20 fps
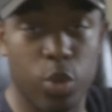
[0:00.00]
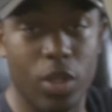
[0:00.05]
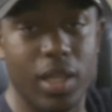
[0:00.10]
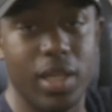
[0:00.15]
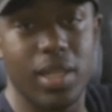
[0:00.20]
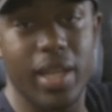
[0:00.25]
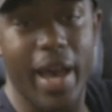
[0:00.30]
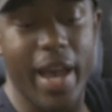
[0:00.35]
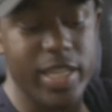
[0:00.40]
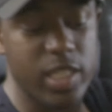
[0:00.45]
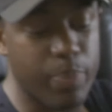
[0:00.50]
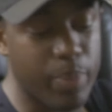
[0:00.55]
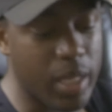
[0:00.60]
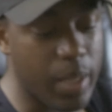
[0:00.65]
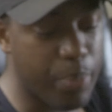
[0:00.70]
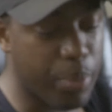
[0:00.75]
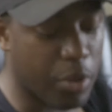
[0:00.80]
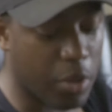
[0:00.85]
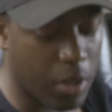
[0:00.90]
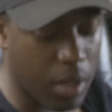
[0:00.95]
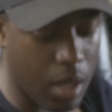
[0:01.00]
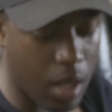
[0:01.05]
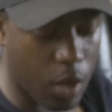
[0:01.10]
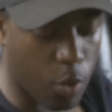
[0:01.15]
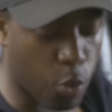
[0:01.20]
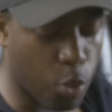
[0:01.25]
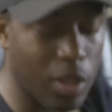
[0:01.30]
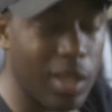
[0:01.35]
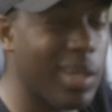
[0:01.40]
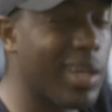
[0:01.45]
really nice people,
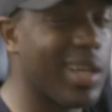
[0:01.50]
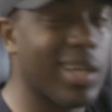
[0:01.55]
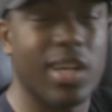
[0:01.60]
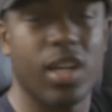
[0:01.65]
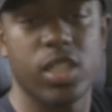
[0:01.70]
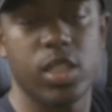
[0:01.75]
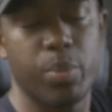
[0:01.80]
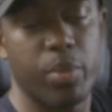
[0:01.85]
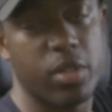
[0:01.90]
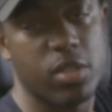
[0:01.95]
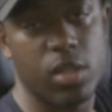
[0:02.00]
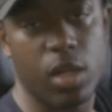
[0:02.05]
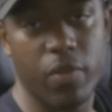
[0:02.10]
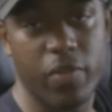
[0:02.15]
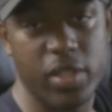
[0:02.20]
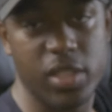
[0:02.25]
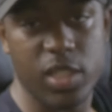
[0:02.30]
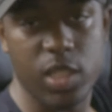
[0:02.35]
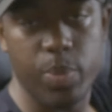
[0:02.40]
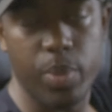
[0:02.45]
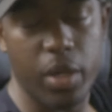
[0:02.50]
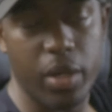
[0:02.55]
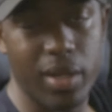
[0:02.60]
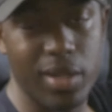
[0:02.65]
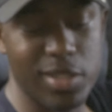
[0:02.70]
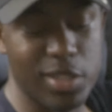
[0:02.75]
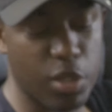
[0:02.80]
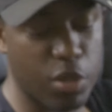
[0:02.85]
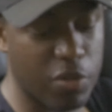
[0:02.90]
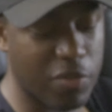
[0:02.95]
really good customer service
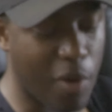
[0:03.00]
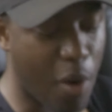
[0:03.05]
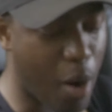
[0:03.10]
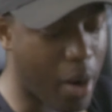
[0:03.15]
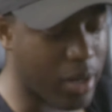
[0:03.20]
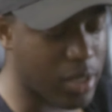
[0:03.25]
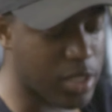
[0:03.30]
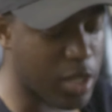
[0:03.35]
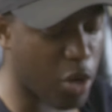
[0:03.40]
experience so far.